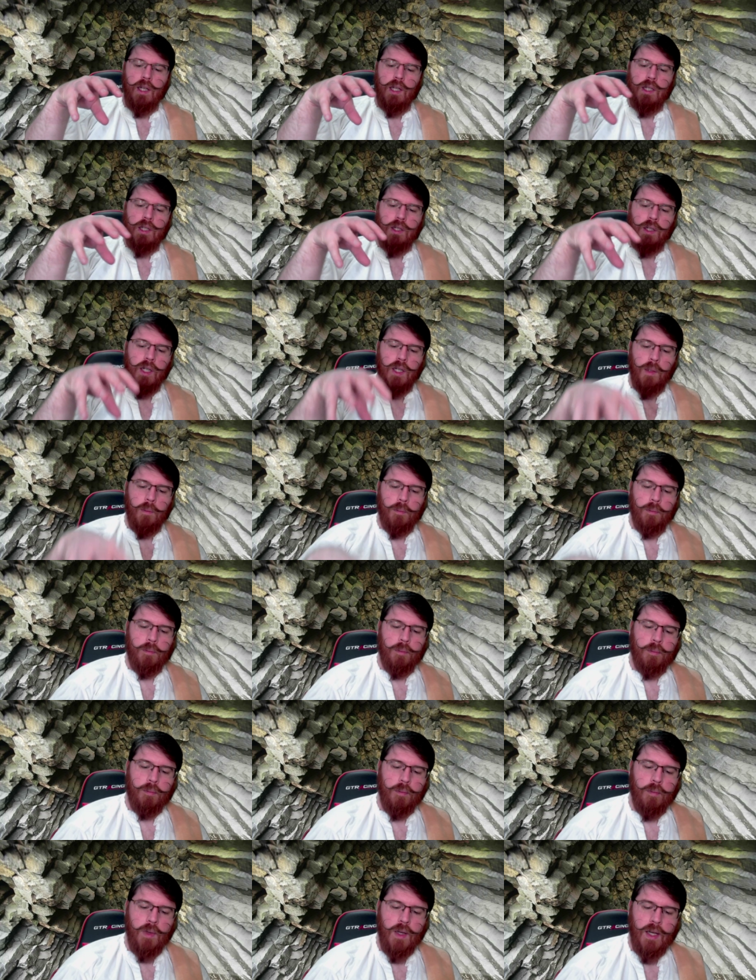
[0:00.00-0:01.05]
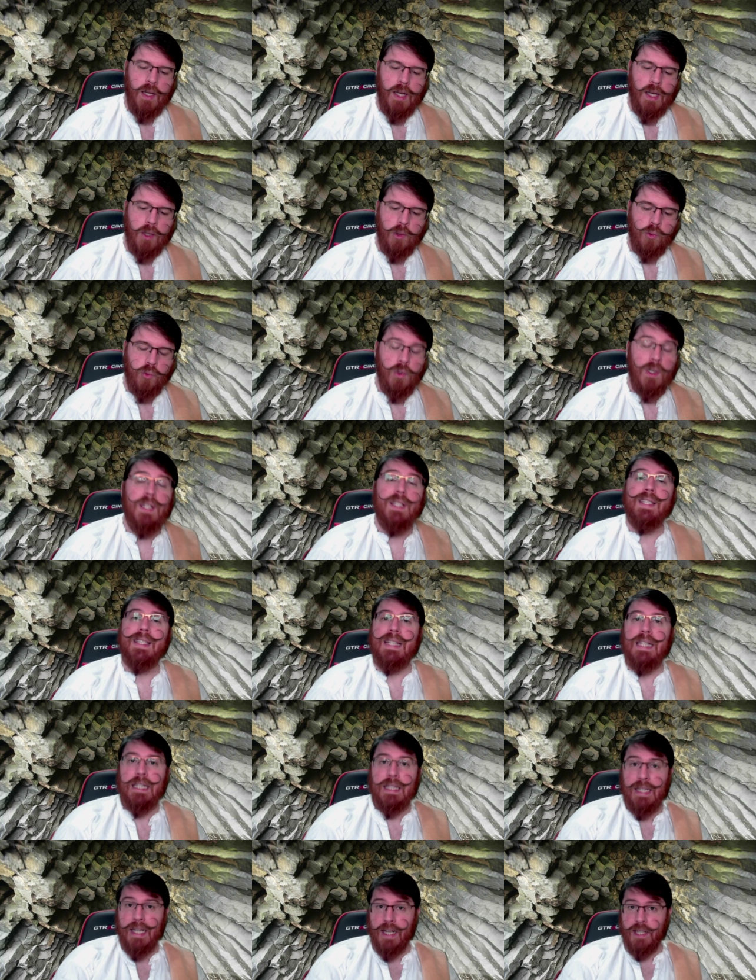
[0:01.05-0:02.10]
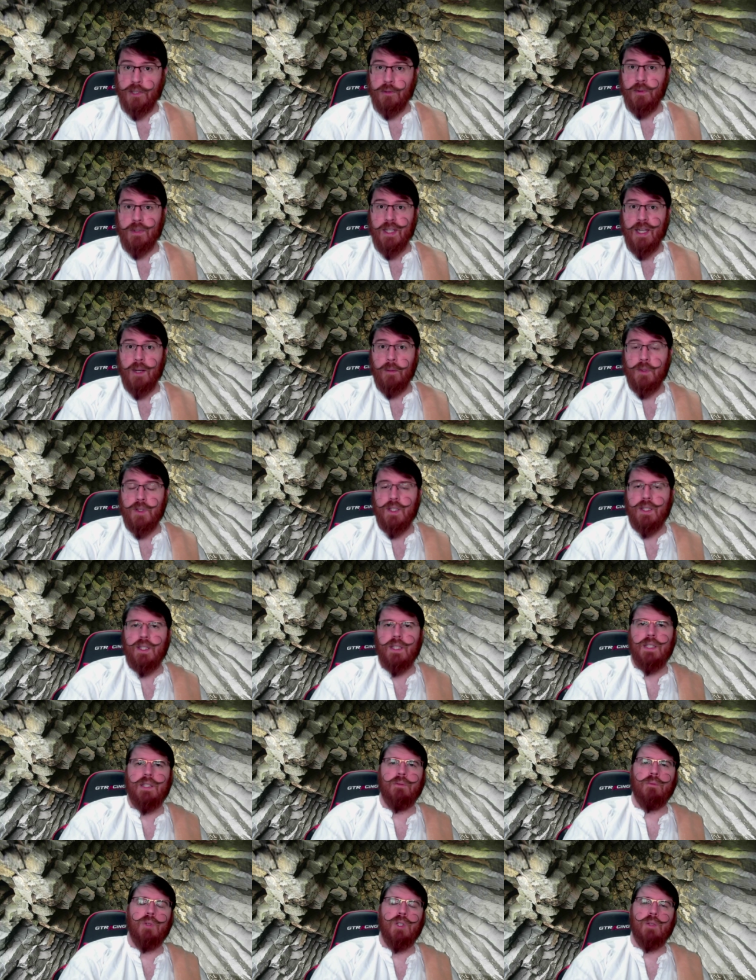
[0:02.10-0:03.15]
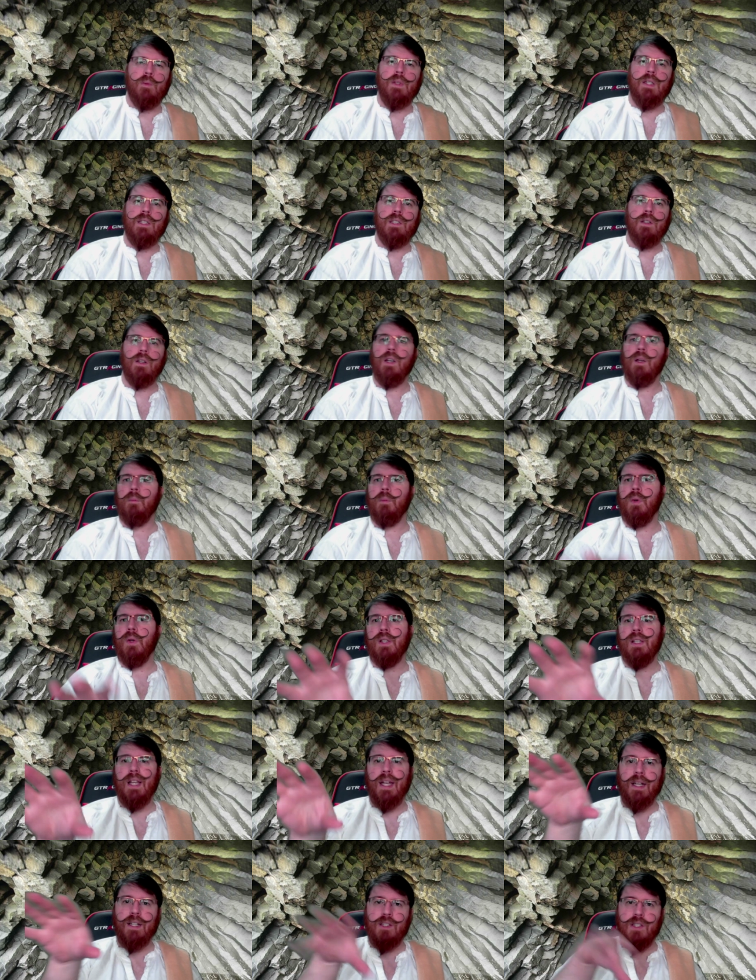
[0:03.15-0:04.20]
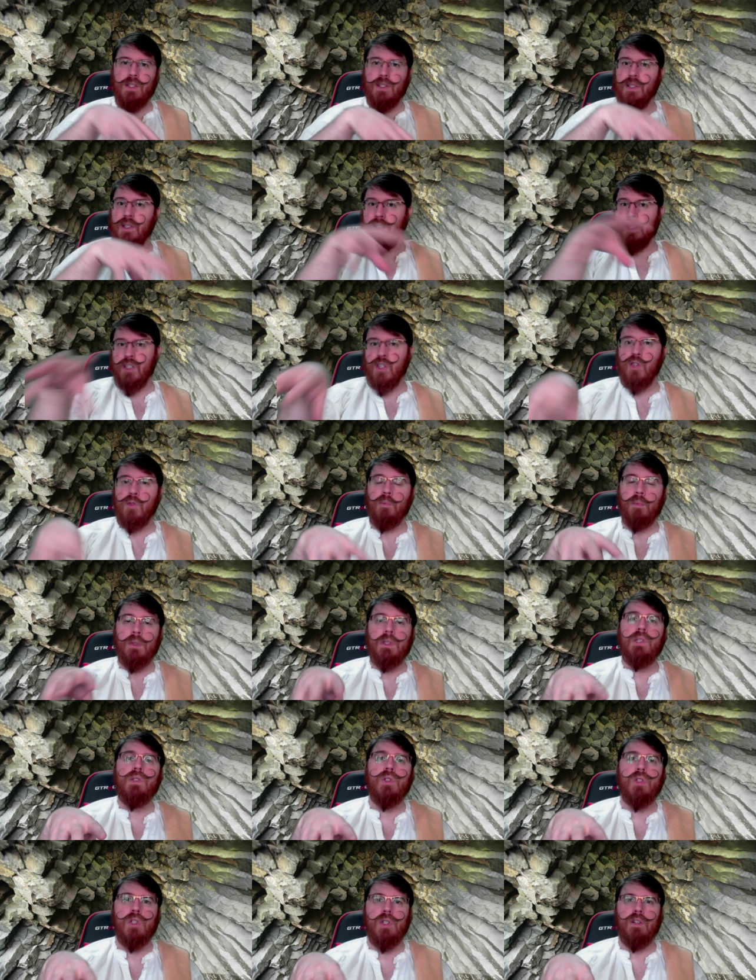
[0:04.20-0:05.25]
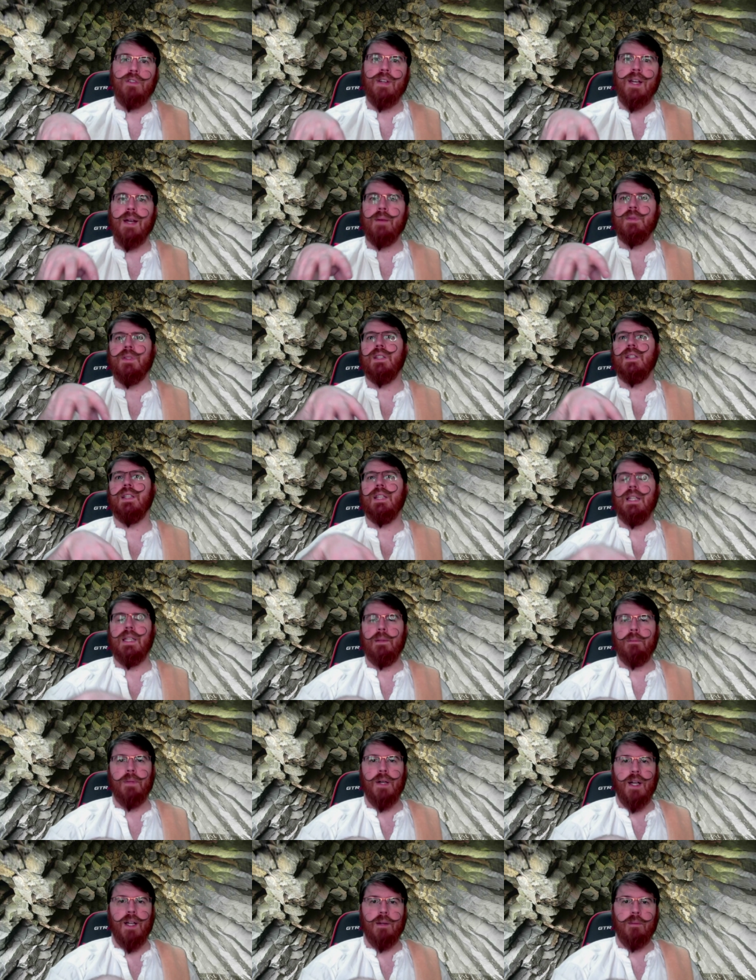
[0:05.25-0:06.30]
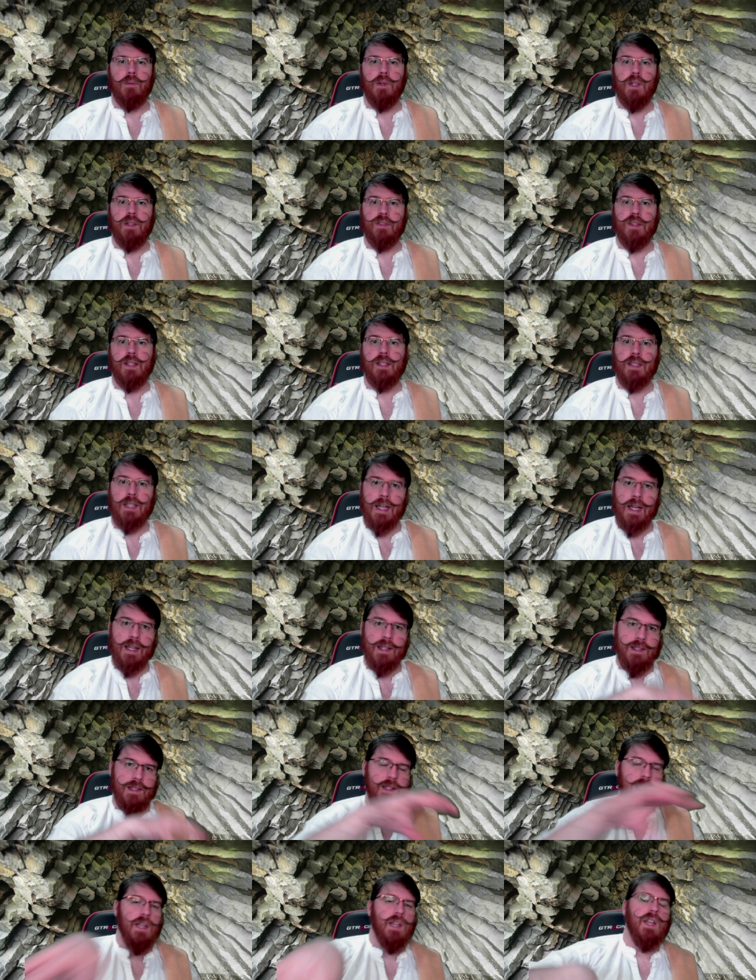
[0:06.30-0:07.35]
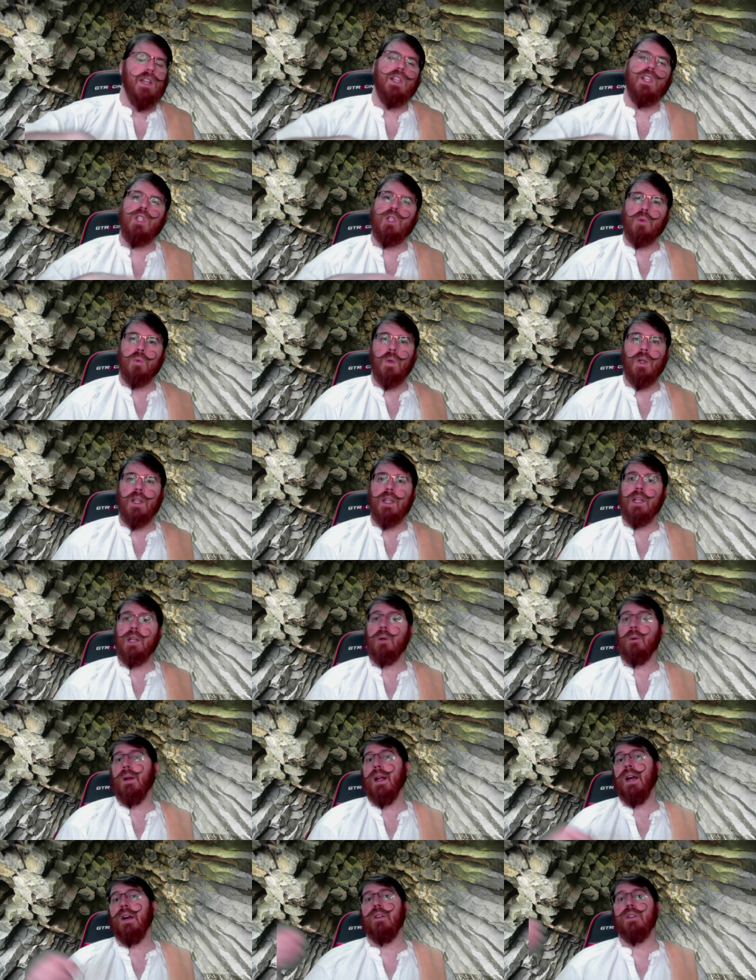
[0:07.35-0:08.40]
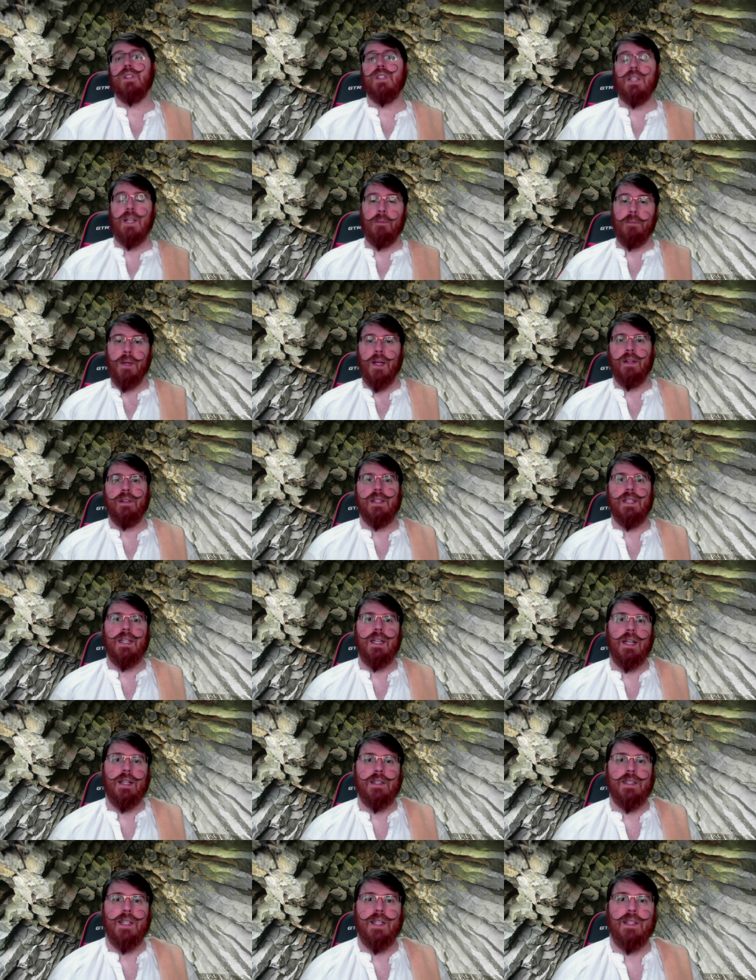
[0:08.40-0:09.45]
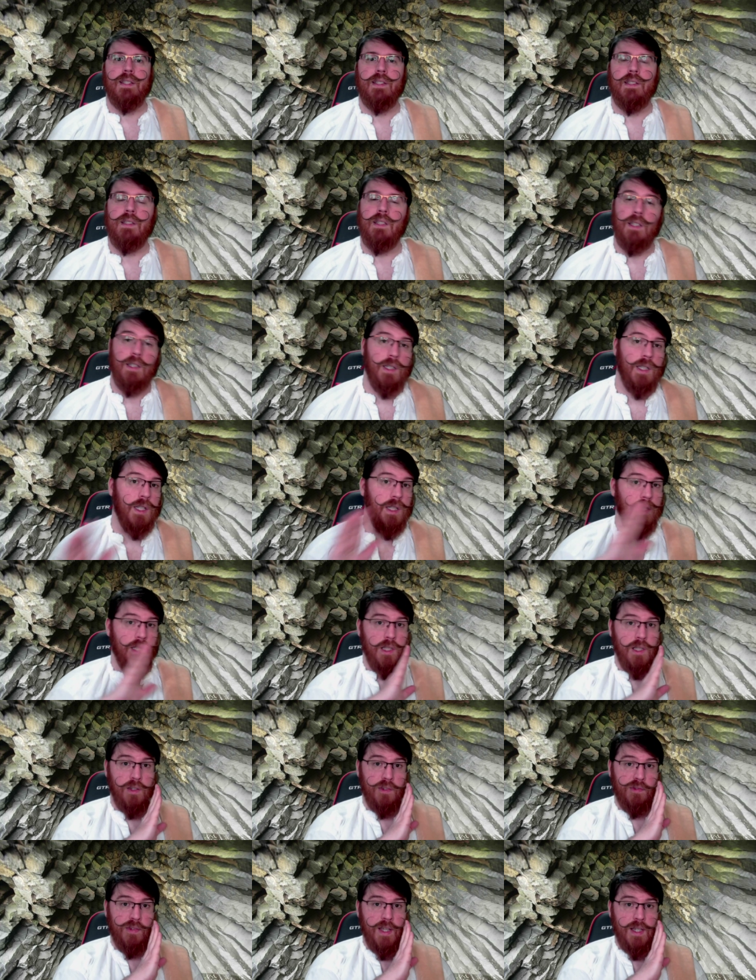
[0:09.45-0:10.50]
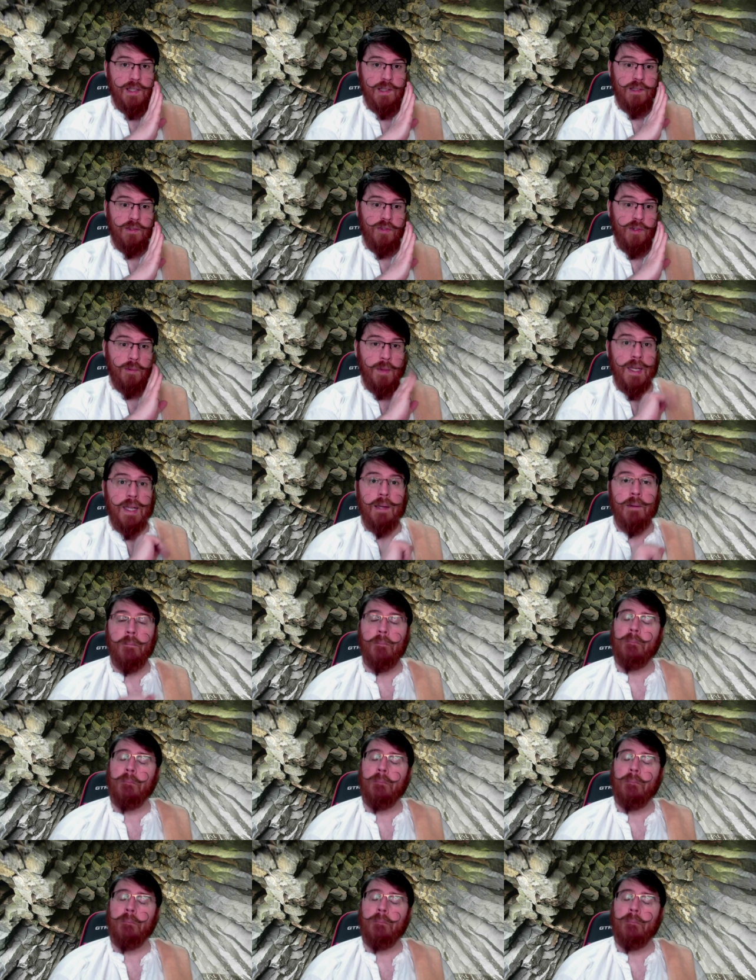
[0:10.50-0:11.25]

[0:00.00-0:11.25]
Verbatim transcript: you're gonna uh, rinse the glass with absinthe, which means you're gonna put like just a sploosh of absinthe in the bottom of the glass, swirl it around, dump out the excess into your face if you're me